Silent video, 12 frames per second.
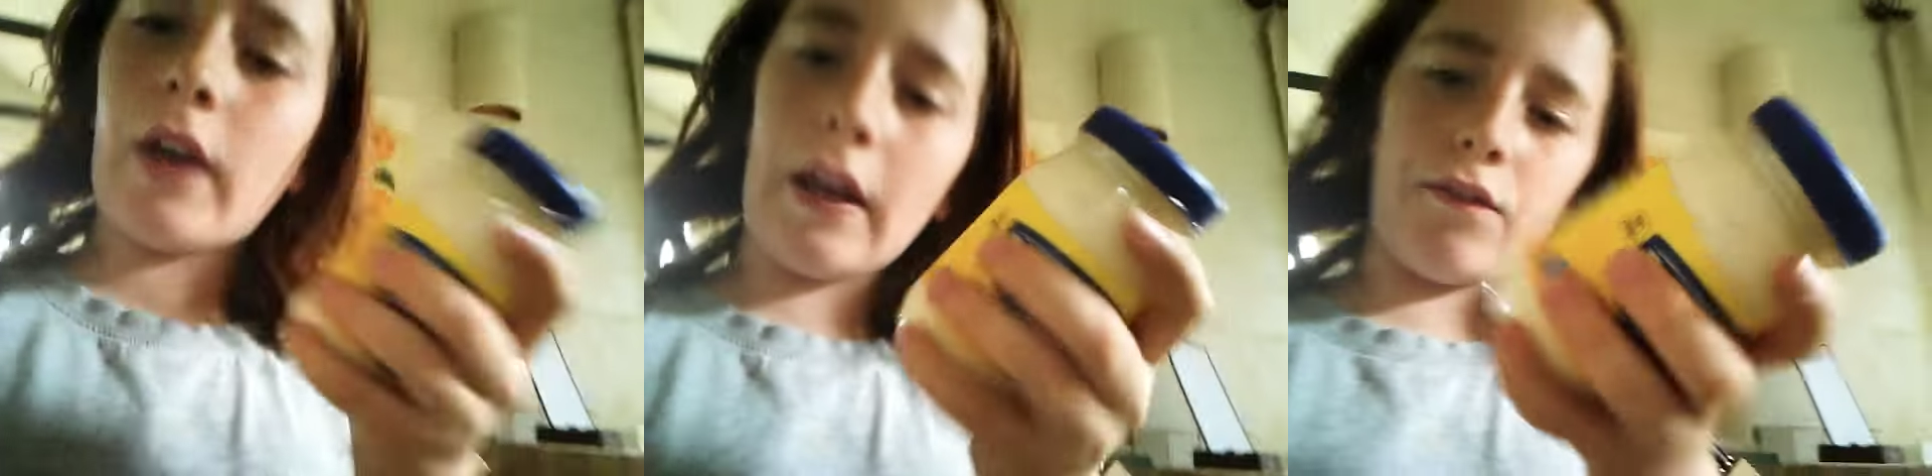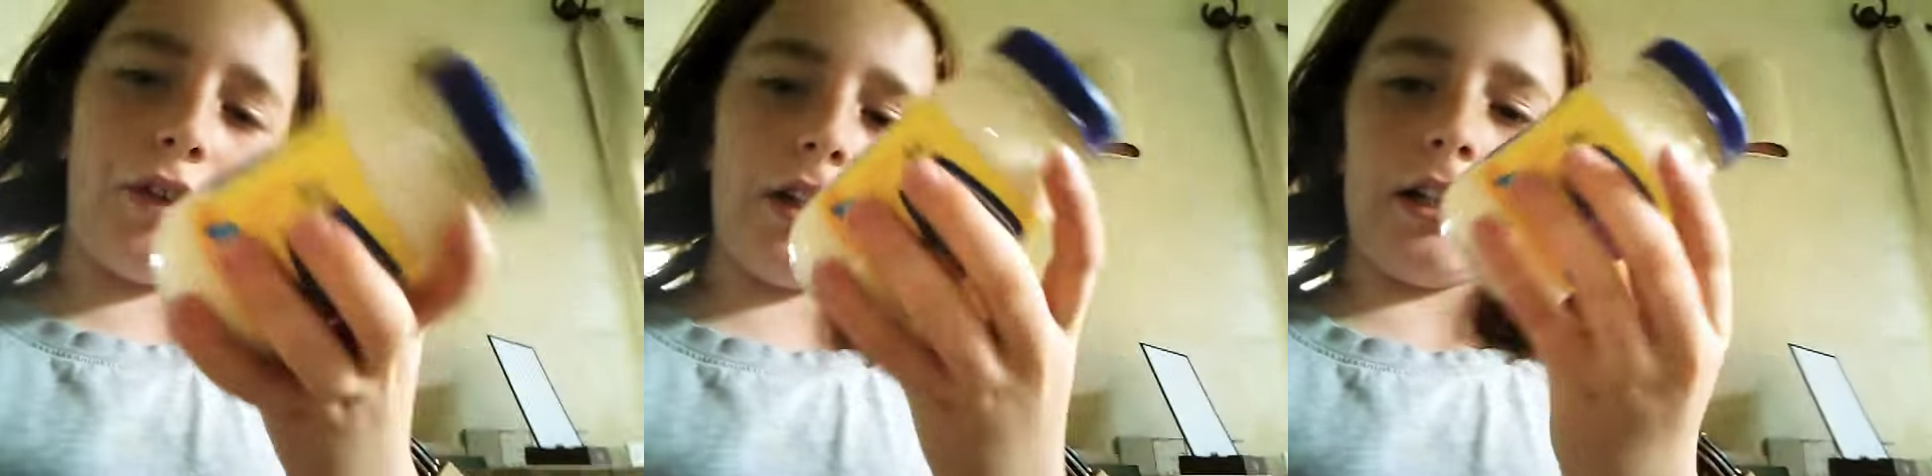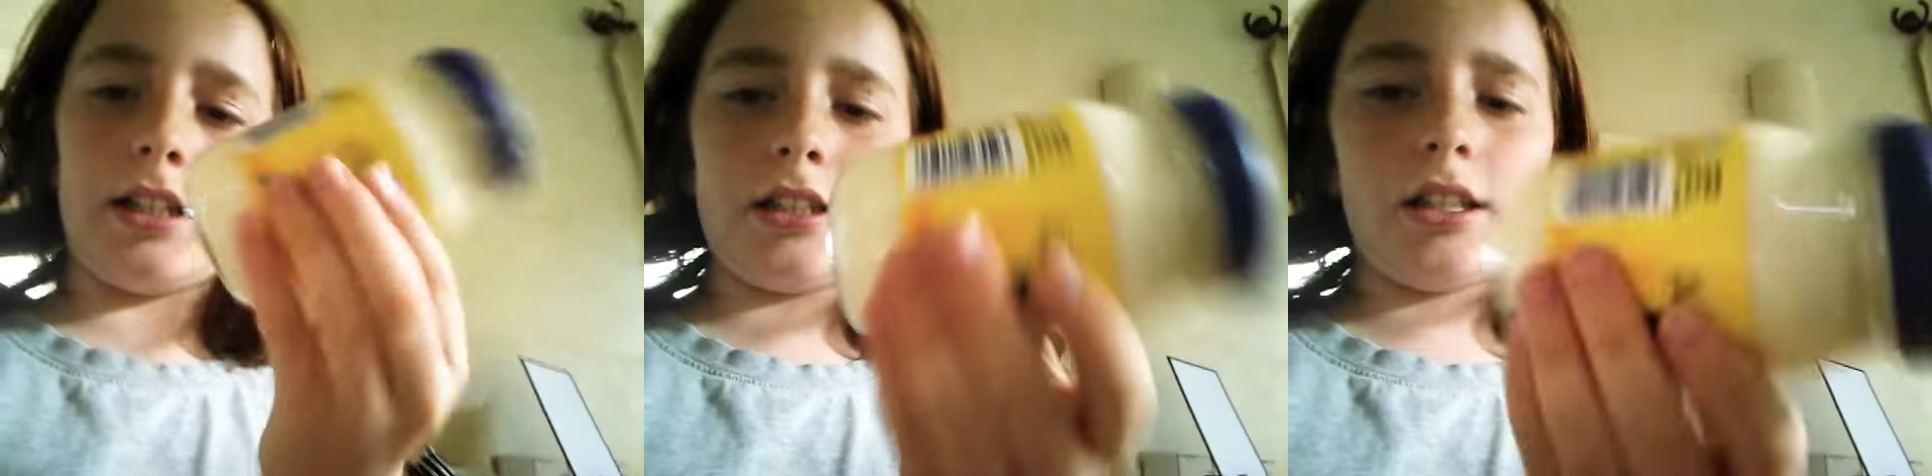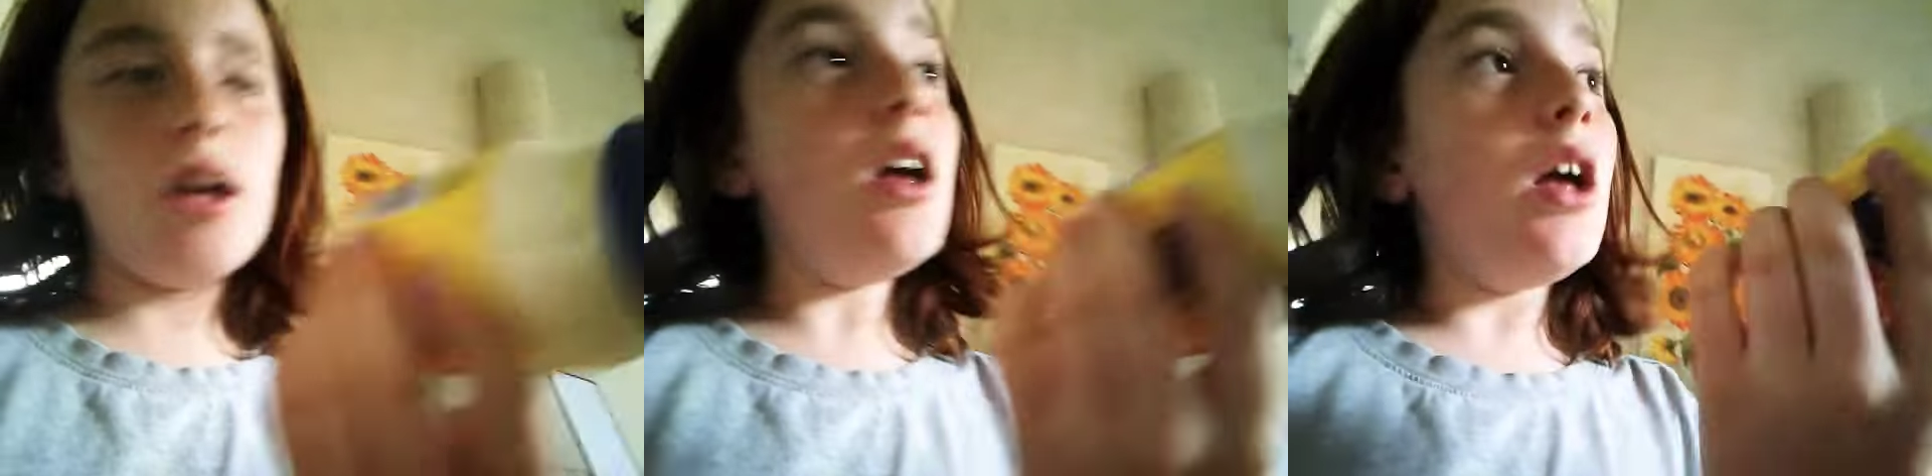can't feel it
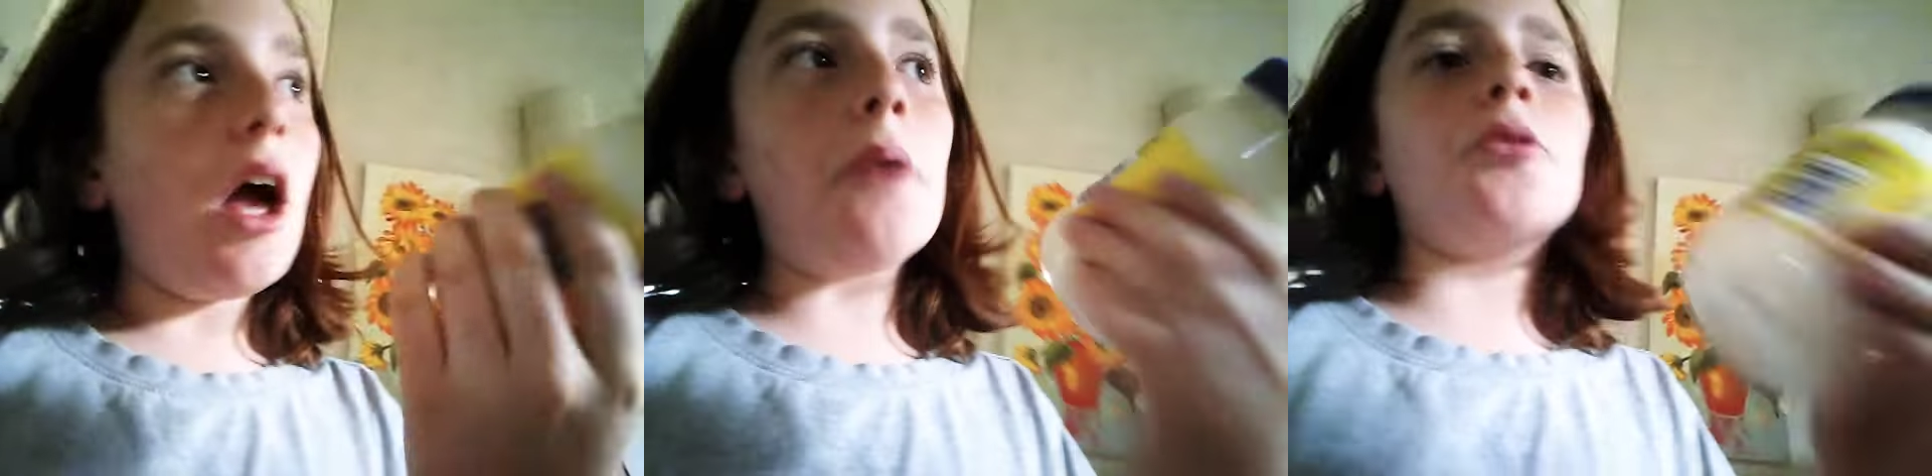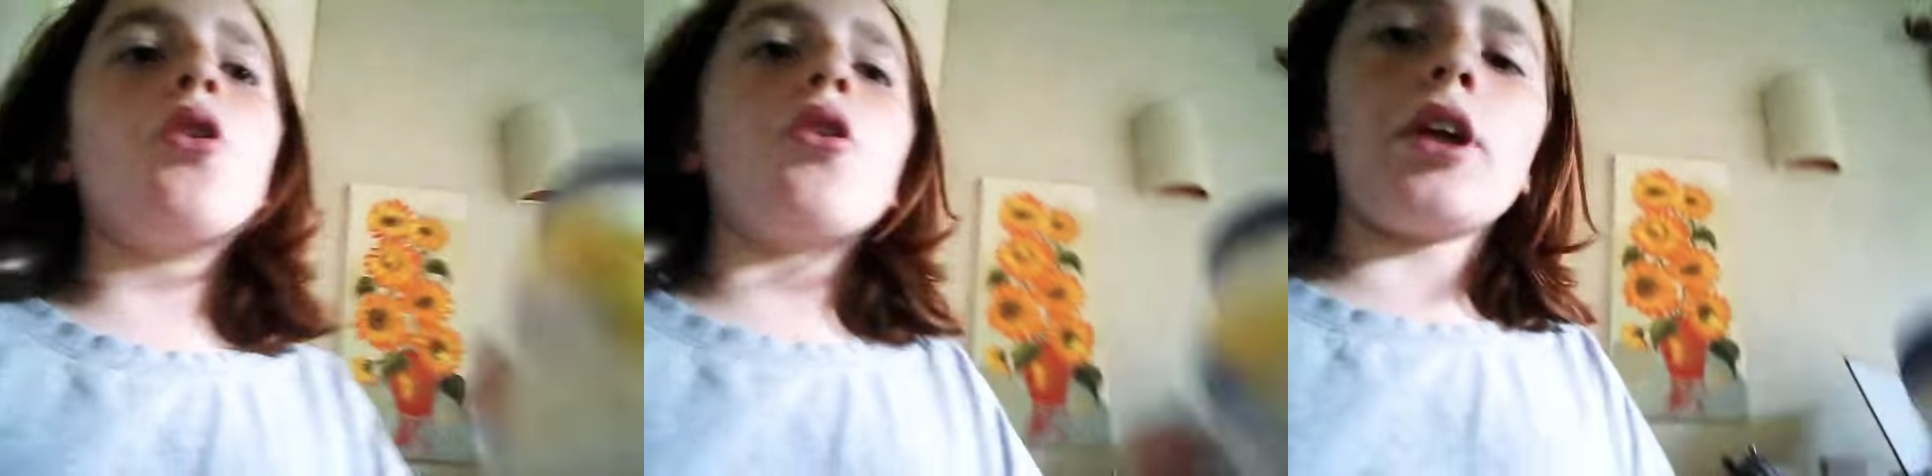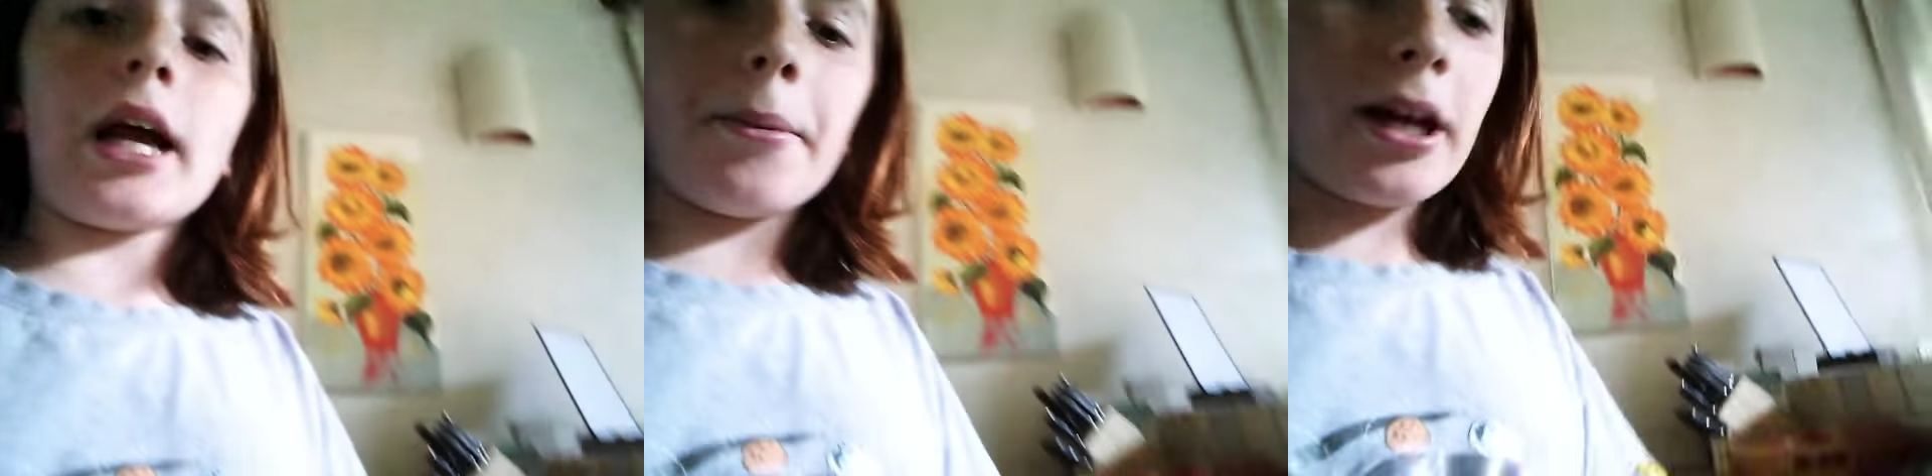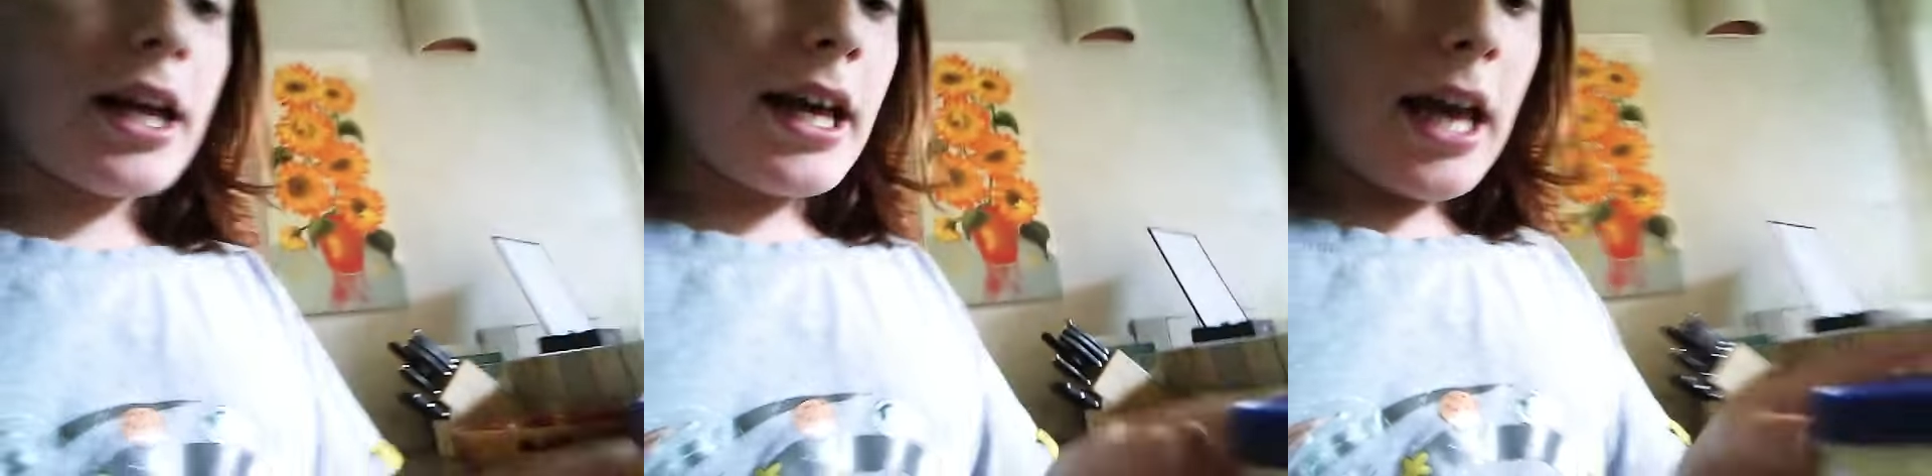because I'm recording,
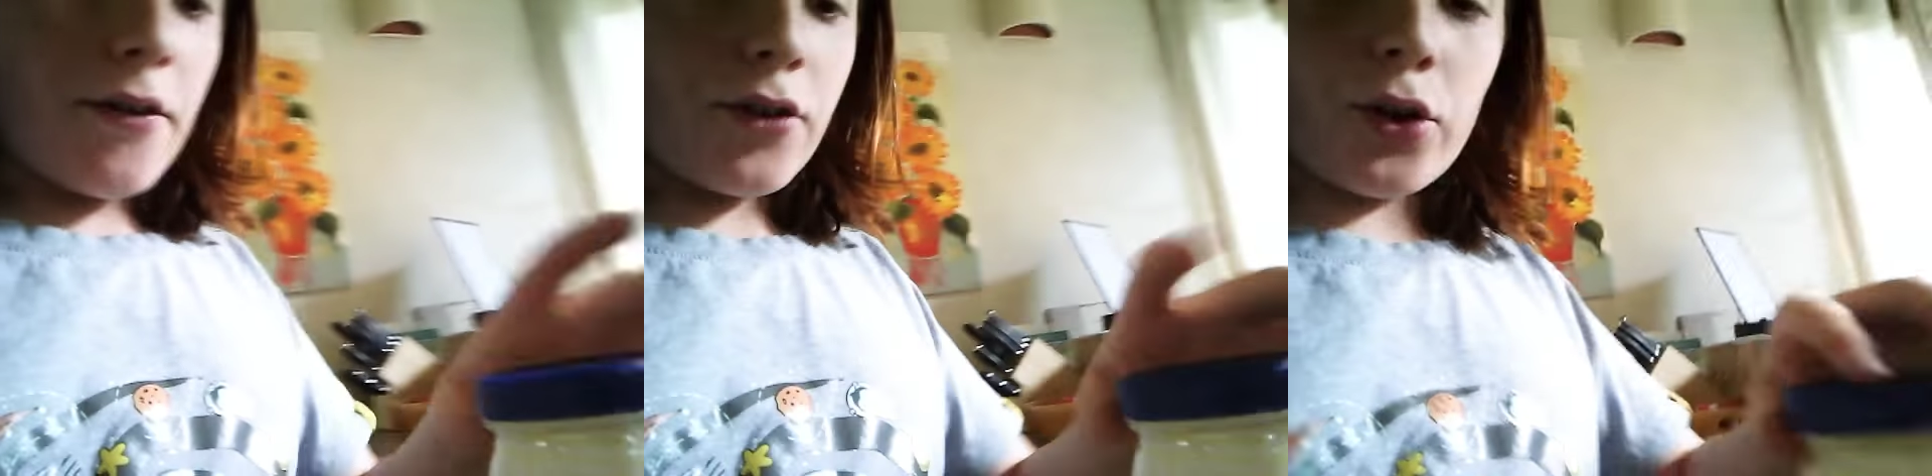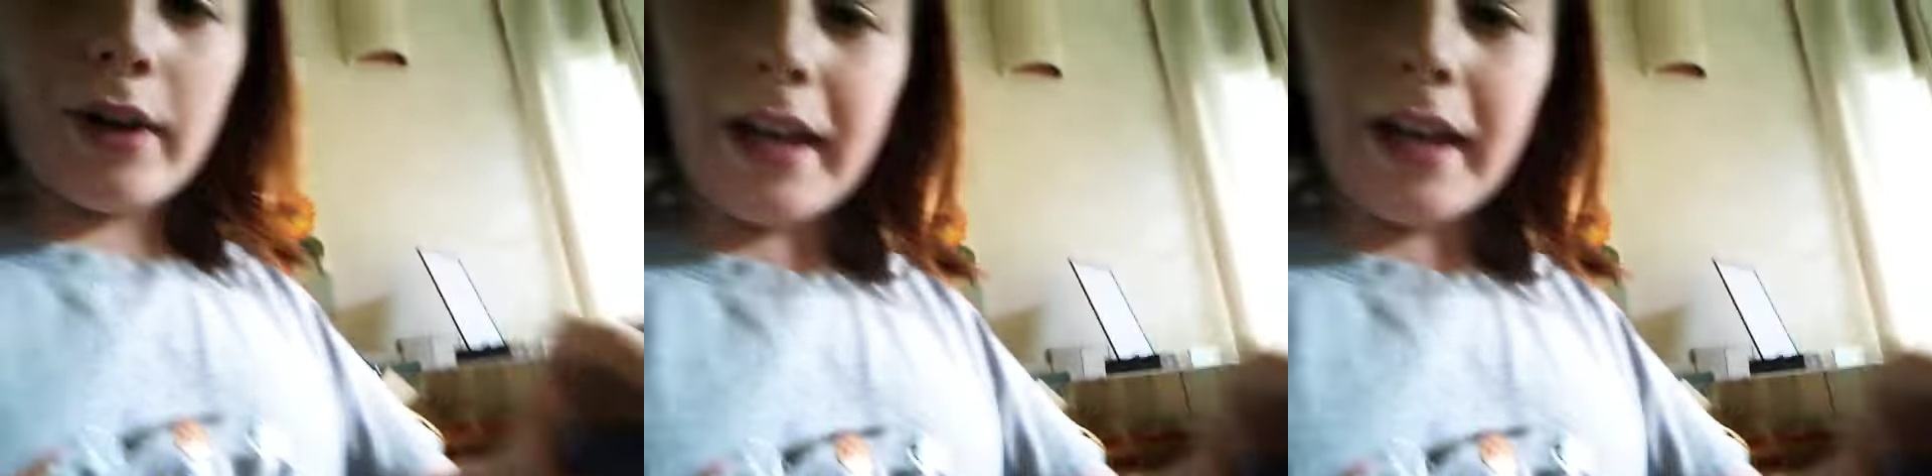but if you do